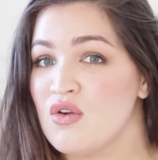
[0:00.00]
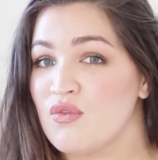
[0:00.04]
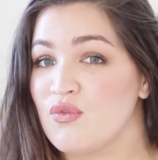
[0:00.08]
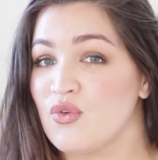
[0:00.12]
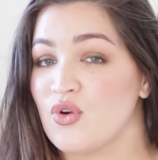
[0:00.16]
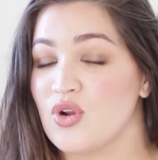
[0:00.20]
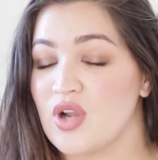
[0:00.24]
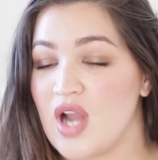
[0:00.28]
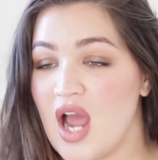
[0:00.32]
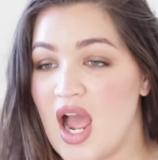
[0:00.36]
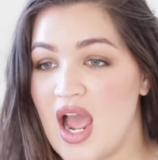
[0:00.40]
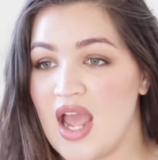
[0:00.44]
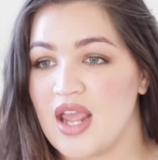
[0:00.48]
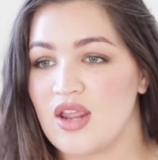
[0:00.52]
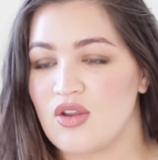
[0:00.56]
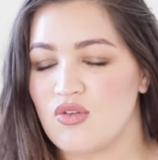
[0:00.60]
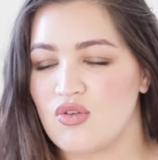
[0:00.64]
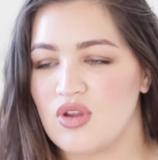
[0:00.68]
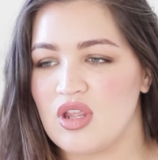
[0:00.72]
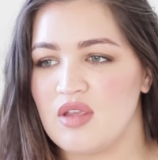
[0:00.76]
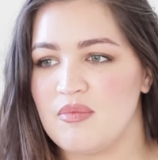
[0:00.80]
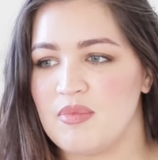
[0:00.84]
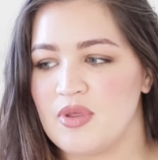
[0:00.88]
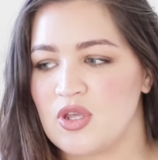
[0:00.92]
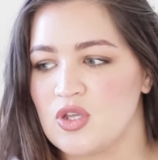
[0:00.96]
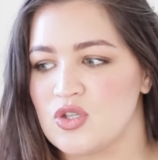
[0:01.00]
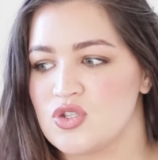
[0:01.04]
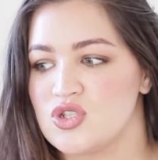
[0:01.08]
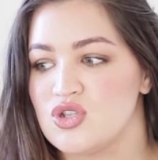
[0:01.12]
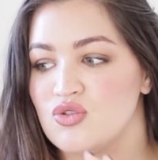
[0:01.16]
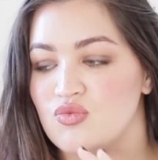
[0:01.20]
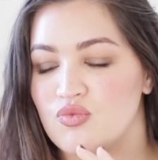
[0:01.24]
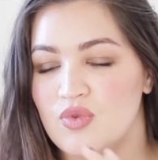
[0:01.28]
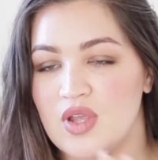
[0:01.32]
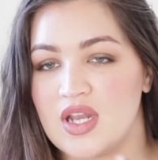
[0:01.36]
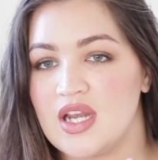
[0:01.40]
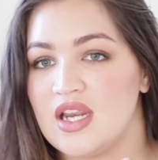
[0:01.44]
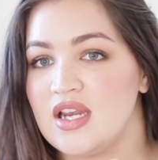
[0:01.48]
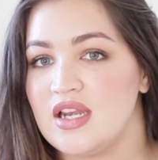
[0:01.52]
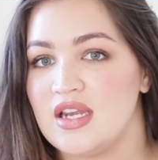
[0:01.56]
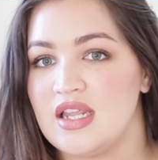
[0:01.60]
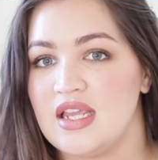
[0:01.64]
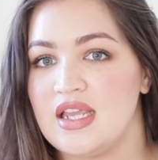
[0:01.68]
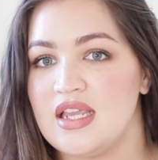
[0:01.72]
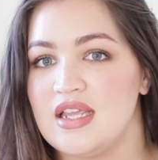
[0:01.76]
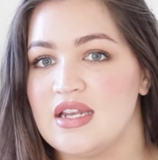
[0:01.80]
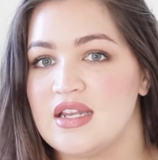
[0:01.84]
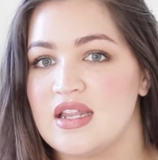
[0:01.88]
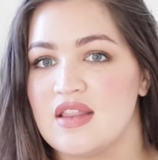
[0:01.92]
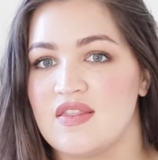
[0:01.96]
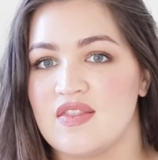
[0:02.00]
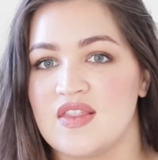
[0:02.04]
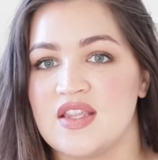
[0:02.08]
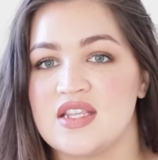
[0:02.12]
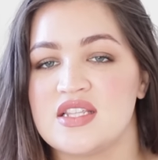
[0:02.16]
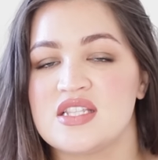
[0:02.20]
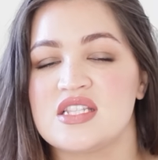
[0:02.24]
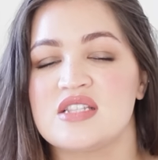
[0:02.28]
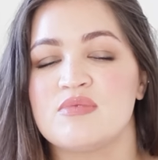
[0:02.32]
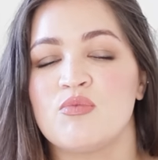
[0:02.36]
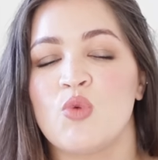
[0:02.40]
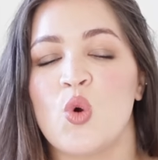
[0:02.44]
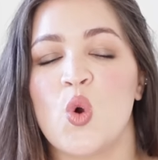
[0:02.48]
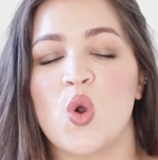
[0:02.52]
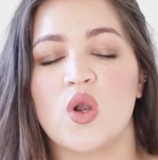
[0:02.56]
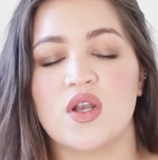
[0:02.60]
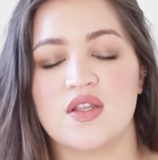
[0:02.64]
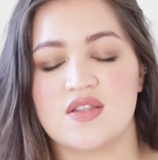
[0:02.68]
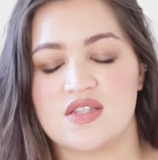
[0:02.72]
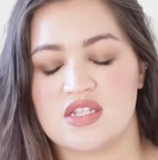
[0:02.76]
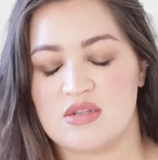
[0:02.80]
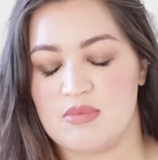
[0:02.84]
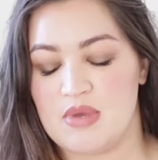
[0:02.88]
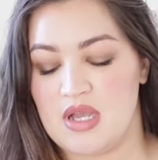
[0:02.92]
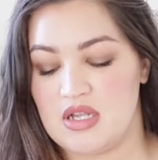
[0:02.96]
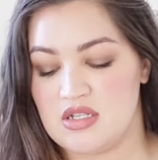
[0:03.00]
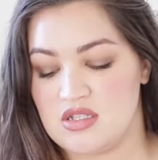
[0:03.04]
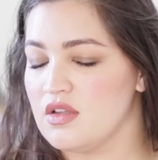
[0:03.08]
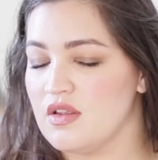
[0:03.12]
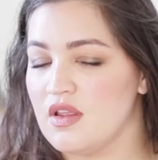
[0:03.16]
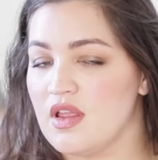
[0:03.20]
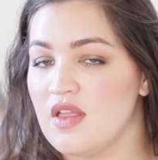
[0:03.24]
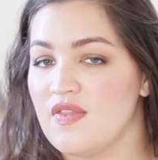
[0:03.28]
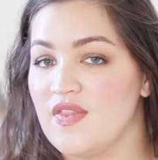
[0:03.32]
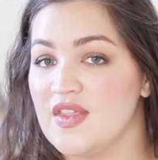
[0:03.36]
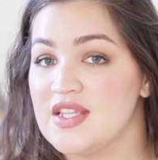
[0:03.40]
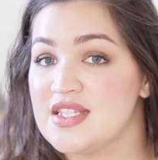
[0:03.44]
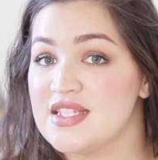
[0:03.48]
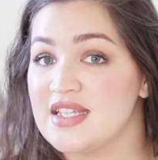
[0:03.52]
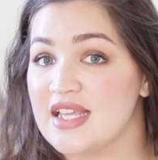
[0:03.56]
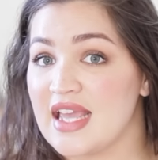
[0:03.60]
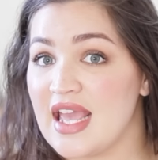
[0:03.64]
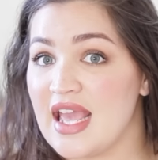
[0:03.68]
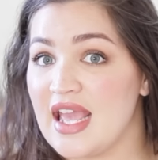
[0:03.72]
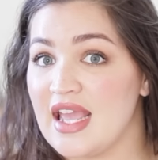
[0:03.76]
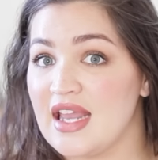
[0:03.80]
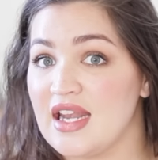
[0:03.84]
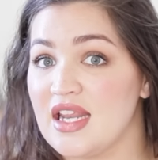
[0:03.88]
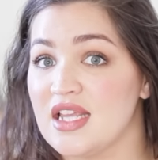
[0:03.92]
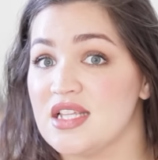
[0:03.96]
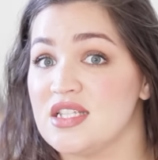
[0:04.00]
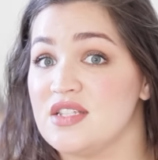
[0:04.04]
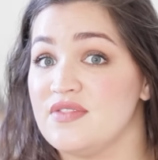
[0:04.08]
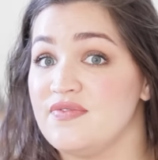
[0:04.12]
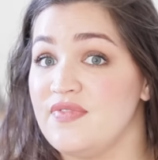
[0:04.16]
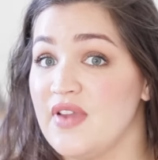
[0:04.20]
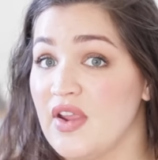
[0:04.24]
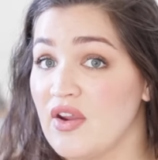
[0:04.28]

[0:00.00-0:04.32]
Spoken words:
for an eye cream because you really need the smallest amount. This again is